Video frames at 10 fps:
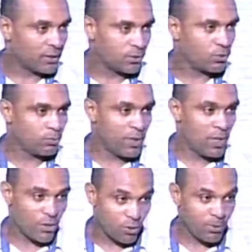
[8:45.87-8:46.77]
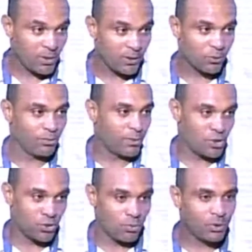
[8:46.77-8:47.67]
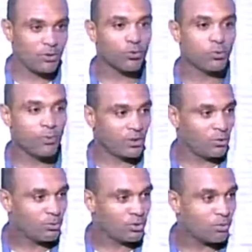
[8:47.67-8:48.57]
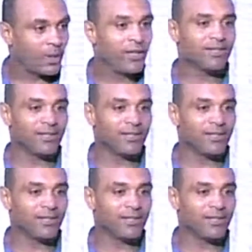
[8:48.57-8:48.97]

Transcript: It could be Ethiopia, it could be Djibouti, it could be Somalia.